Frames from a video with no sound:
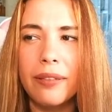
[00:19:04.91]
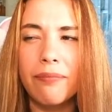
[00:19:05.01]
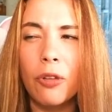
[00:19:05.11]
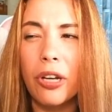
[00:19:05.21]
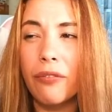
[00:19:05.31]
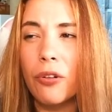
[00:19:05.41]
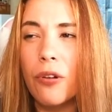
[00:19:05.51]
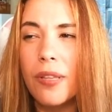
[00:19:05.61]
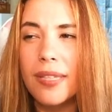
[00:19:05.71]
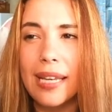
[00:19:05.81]
not even
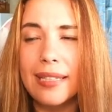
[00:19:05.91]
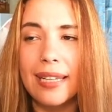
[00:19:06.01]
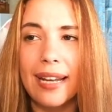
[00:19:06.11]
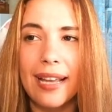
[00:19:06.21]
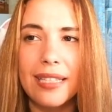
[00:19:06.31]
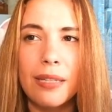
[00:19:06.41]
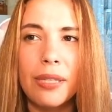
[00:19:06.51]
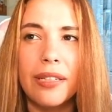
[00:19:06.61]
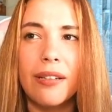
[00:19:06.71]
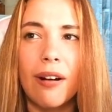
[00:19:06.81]
going to say it's a nice
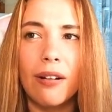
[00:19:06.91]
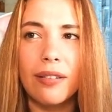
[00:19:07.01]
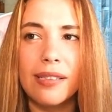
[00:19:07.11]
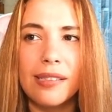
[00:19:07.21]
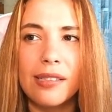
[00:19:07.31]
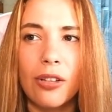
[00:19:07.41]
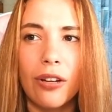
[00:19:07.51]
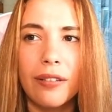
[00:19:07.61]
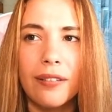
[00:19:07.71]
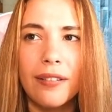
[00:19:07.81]
limited card, because it's
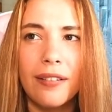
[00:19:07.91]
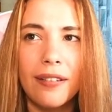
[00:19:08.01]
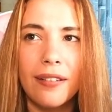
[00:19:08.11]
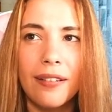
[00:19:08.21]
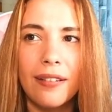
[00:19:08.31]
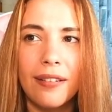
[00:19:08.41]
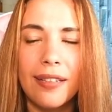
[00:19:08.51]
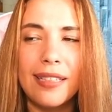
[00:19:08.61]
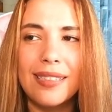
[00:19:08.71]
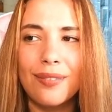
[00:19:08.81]
not.
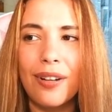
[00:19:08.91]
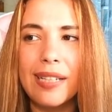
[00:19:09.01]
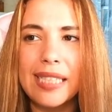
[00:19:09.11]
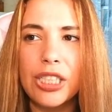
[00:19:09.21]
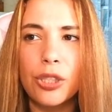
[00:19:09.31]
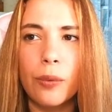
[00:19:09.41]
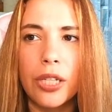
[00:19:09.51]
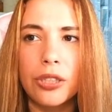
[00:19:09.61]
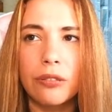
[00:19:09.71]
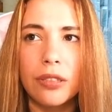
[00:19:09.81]
It's very
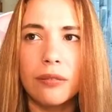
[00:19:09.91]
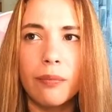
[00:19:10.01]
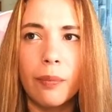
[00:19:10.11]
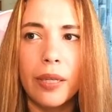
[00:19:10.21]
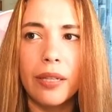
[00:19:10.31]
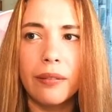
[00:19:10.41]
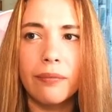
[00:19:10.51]
situational, but...